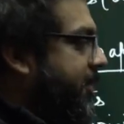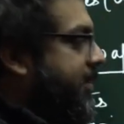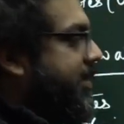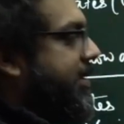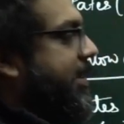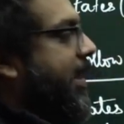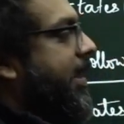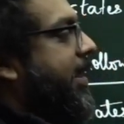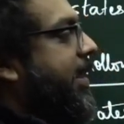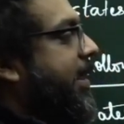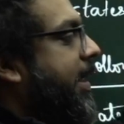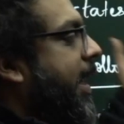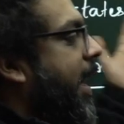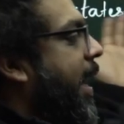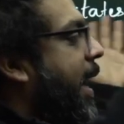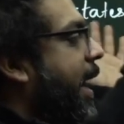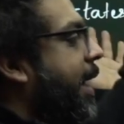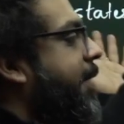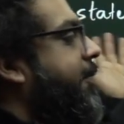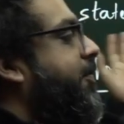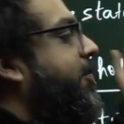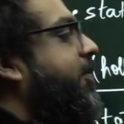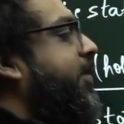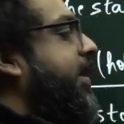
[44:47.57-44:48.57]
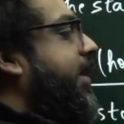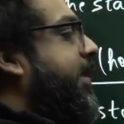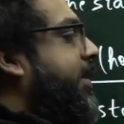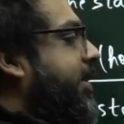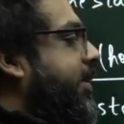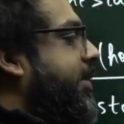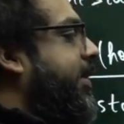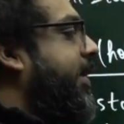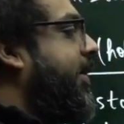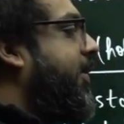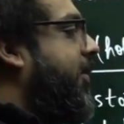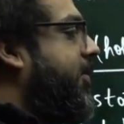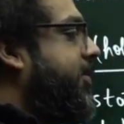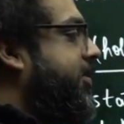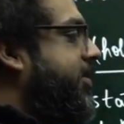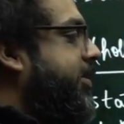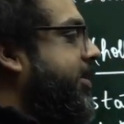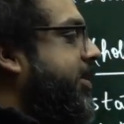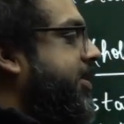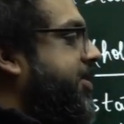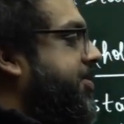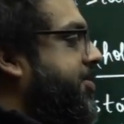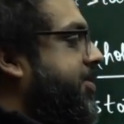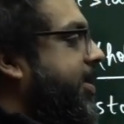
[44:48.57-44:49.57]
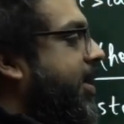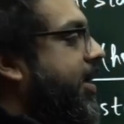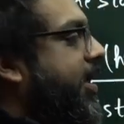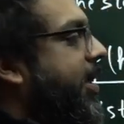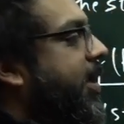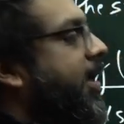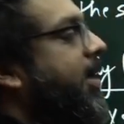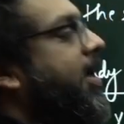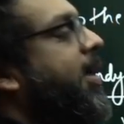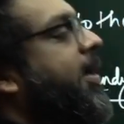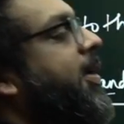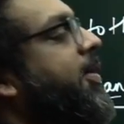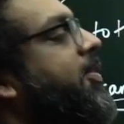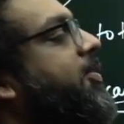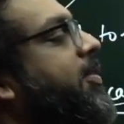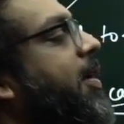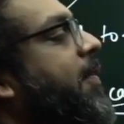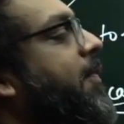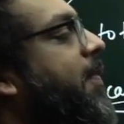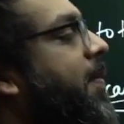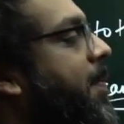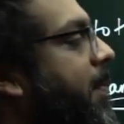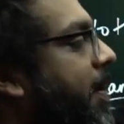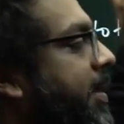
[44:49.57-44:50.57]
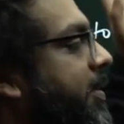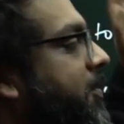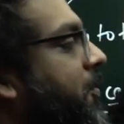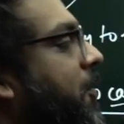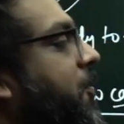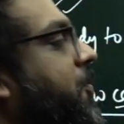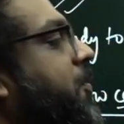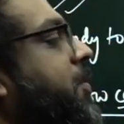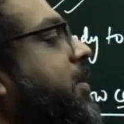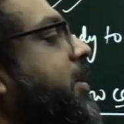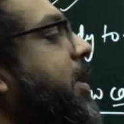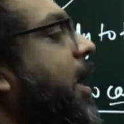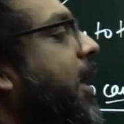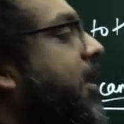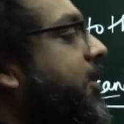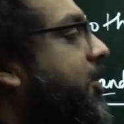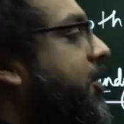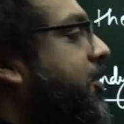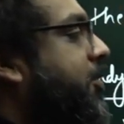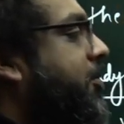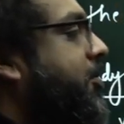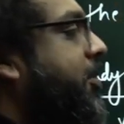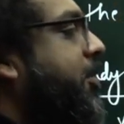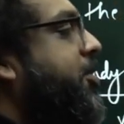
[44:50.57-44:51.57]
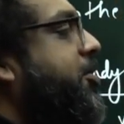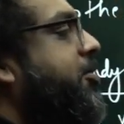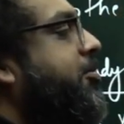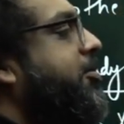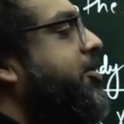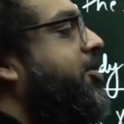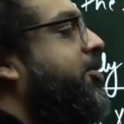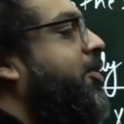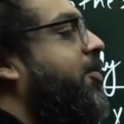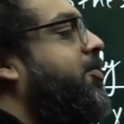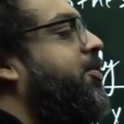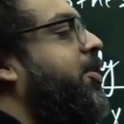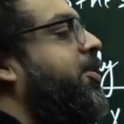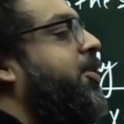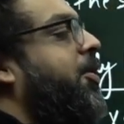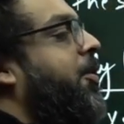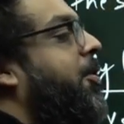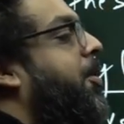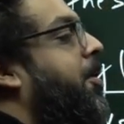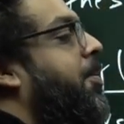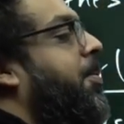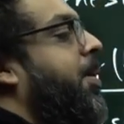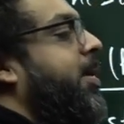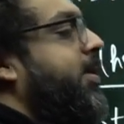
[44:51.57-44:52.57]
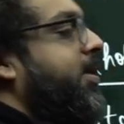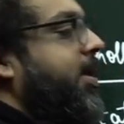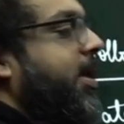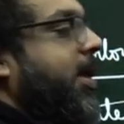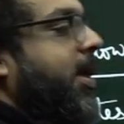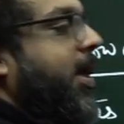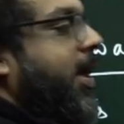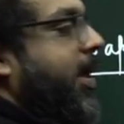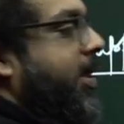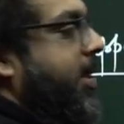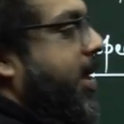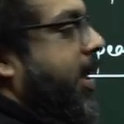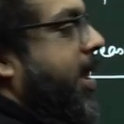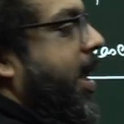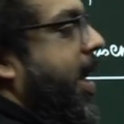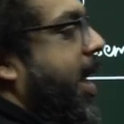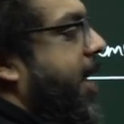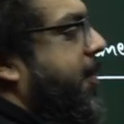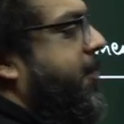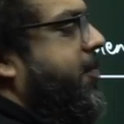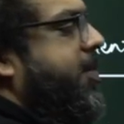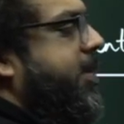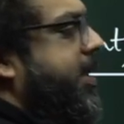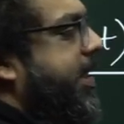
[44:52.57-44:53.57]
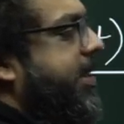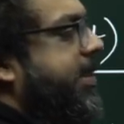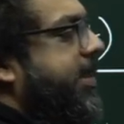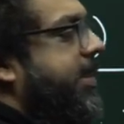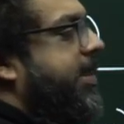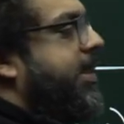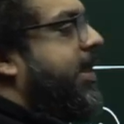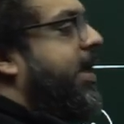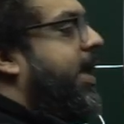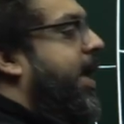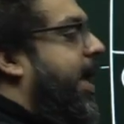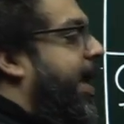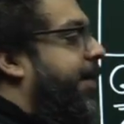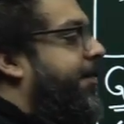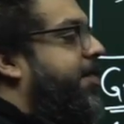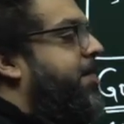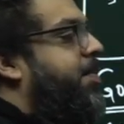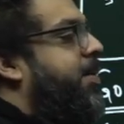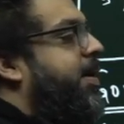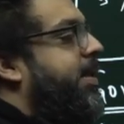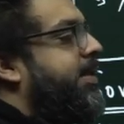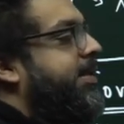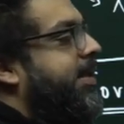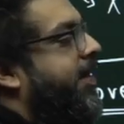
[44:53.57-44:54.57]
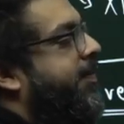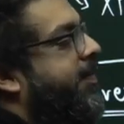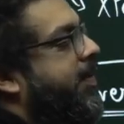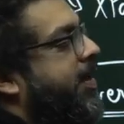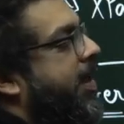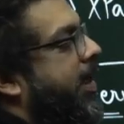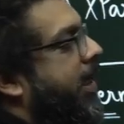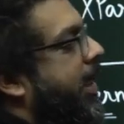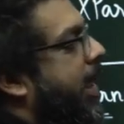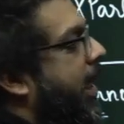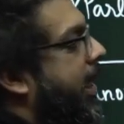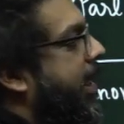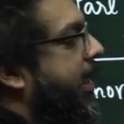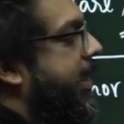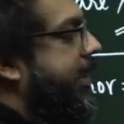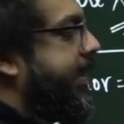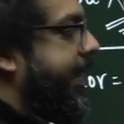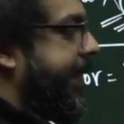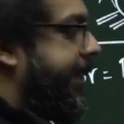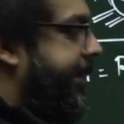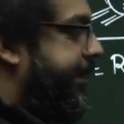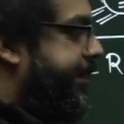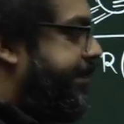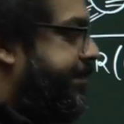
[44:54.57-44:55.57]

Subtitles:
He's like, yeah, I've created the constitution, so everybody's going to dance to the tunes of the document that I have created. Everybody's having a gala time.